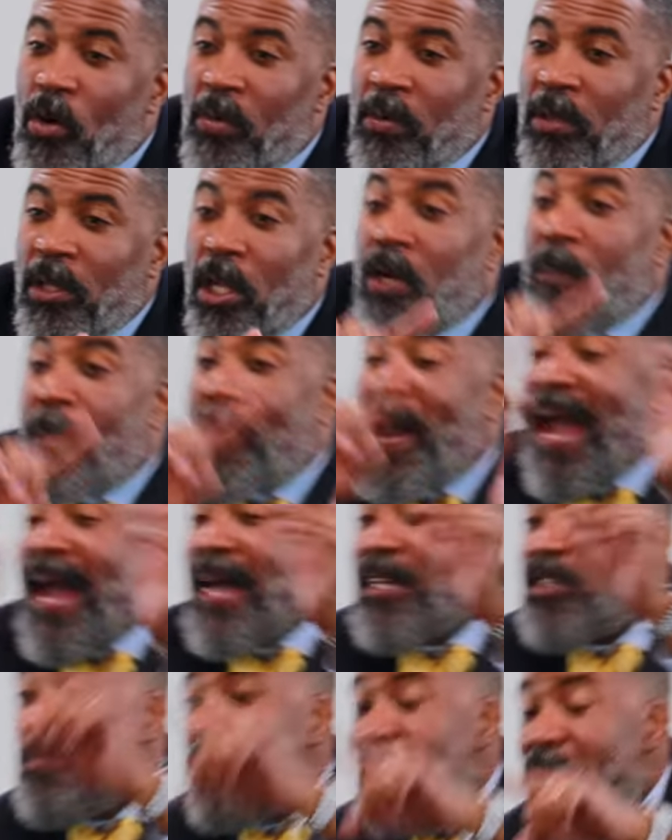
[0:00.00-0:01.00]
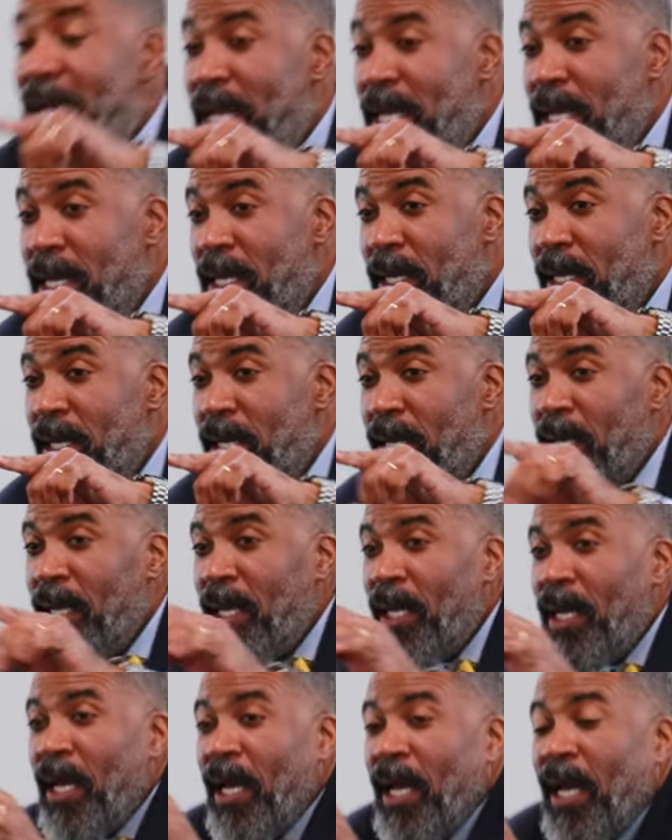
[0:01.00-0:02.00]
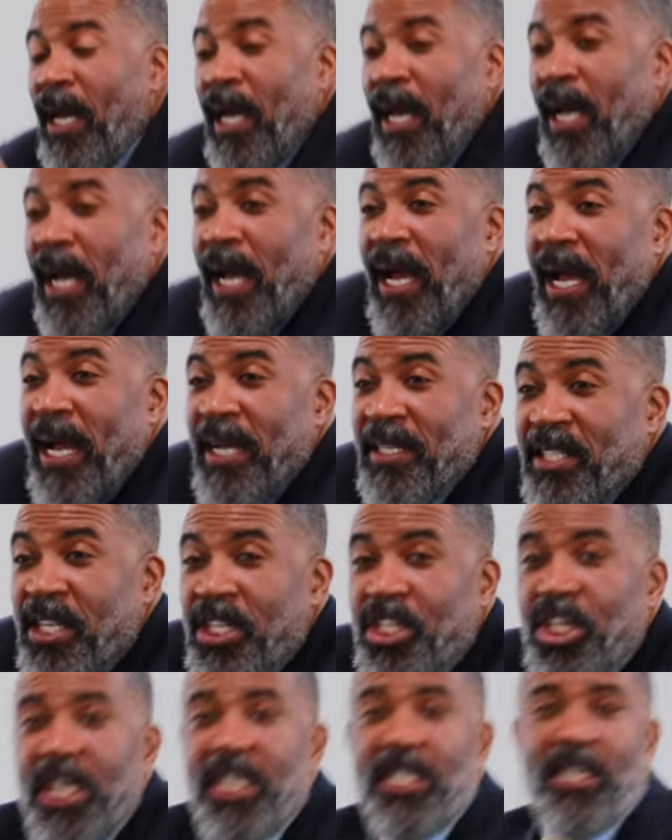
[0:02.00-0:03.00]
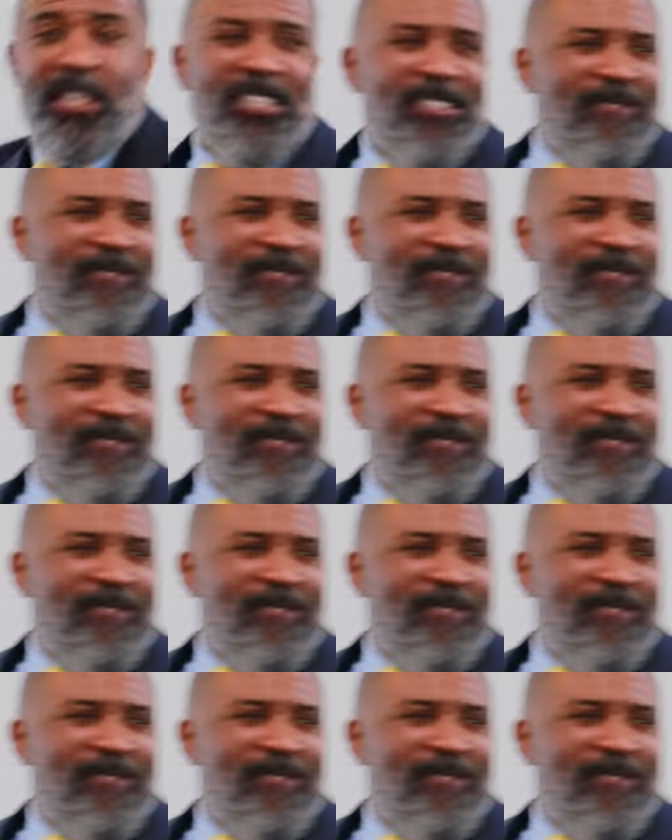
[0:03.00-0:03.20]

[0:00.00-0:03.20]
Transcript: to look past me and see Jesus.